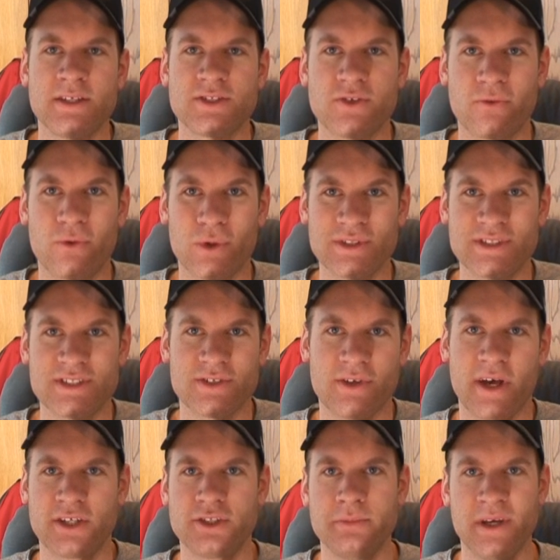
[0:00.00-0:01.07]
So of course, this
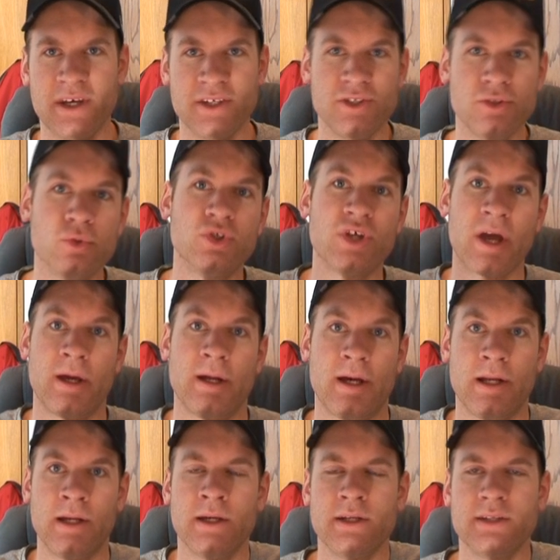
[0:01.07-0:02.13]
will actually be a huge
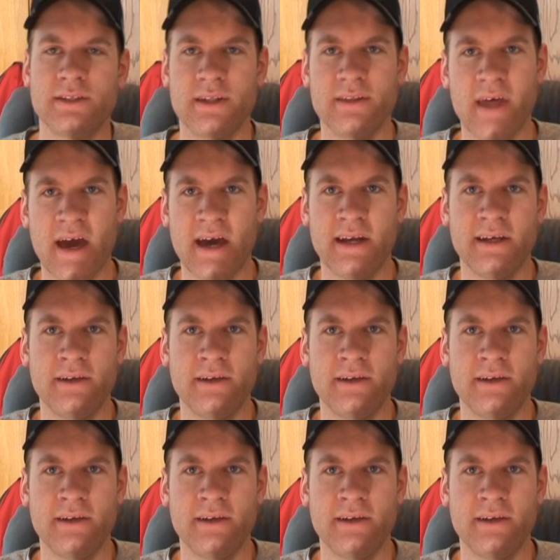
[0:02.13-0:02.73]
add-on to that.